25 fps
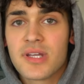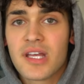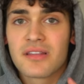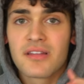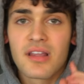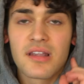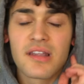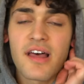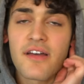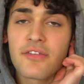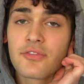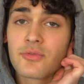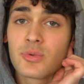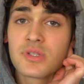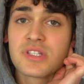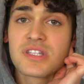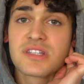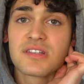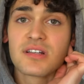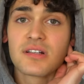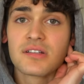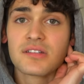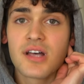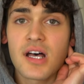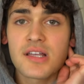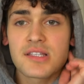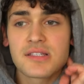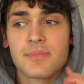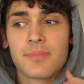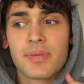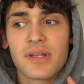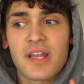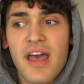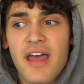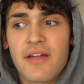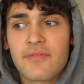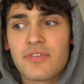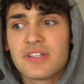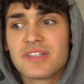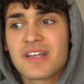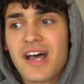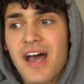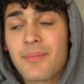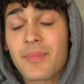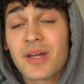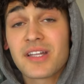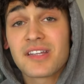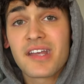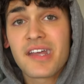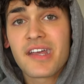me and the left one still doesn't, but every
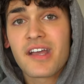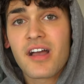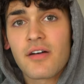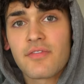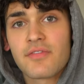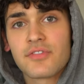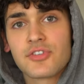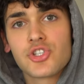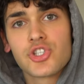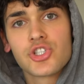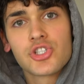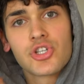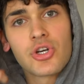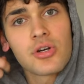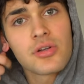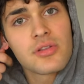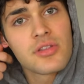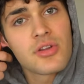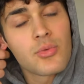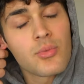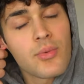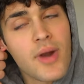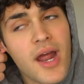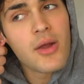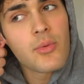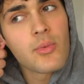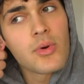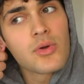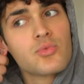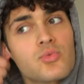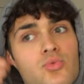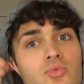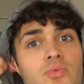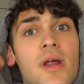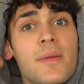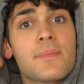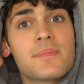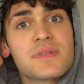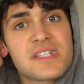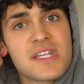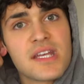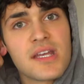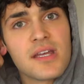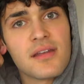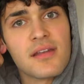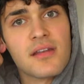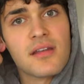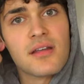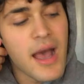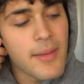time I take off a shirt, the right one rips
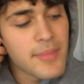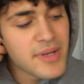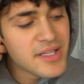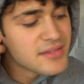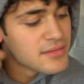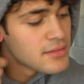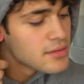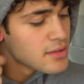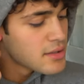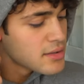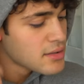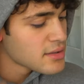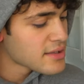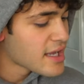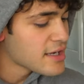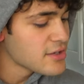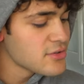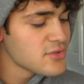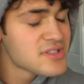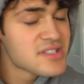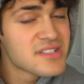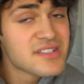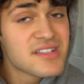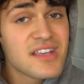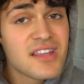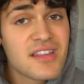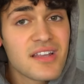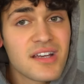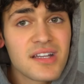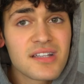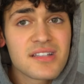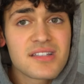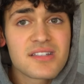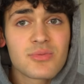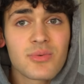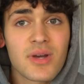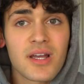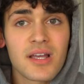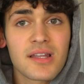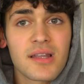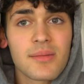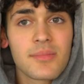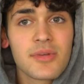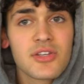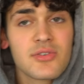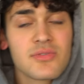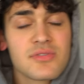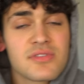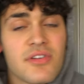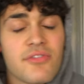in. I mean, can you see this? Wait, let
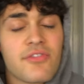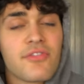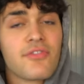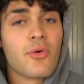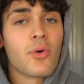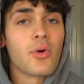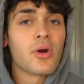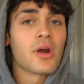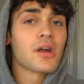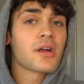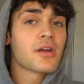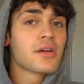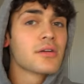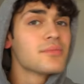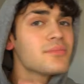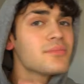me use the fork.